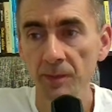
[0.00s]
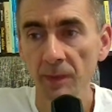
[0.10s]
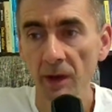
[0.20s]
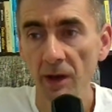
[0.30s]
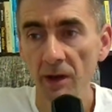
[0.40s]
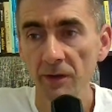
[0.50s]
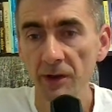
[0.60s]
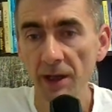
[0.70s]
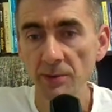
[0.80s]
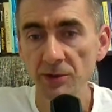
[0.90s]
If he
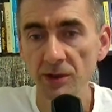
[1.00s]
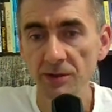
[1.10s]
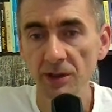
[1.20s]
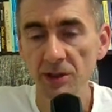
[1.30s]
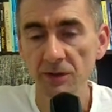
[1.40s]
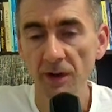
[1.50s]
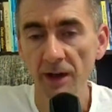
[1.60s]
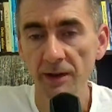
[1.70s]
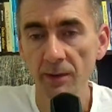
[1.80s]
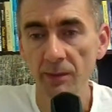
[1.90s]
captures an h5,
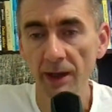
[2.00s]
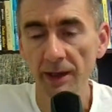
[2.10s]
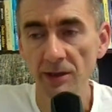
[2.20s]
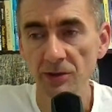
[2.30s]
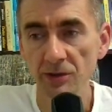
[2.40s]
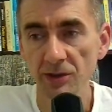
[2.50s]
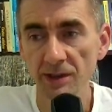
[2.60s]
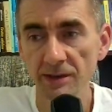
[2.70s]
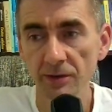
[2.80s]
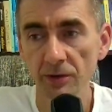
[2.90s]
then black actually
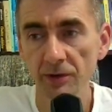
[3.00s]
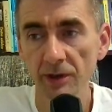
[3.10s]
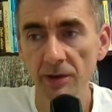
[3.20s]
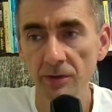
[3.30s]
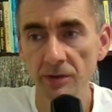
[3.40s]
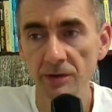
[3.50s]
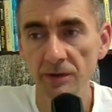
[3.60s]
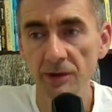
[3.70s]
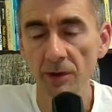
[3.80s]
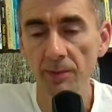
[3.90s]
just continues
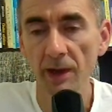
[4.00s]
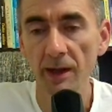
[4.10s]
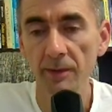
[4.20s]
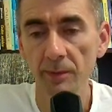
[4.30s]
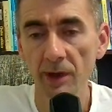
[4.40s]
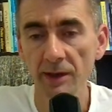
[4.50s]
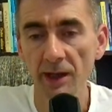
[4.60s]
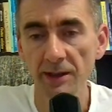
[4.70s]
with the plan, playing knight